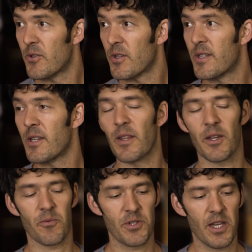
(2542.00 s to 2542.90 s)
You should see it
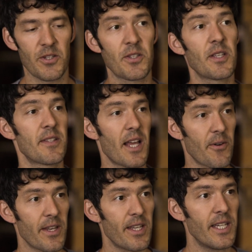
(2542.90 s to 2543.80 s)
like when she actually sits
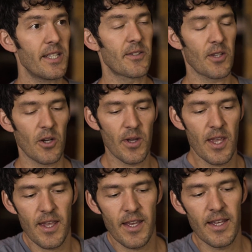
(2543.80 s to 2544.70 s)
down and eats. So,
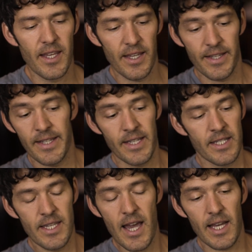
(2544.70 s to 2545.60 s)

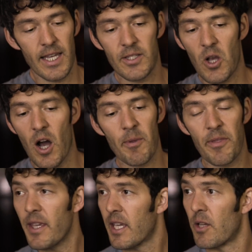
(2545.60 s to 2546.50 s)
yeah, it's common
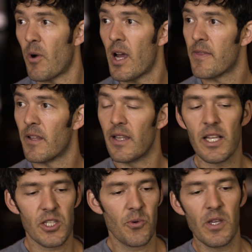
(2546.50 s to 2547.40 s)
thinking, right? The
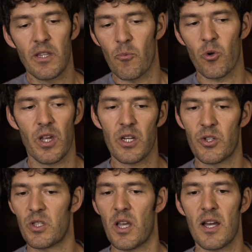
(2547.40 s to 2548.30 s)
less you eat, the more you
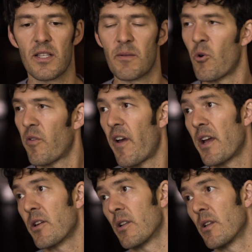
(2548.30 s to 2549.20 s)
exercise, the more
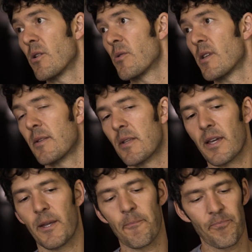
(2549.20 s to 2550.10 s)
fat you're going to lose. And it's like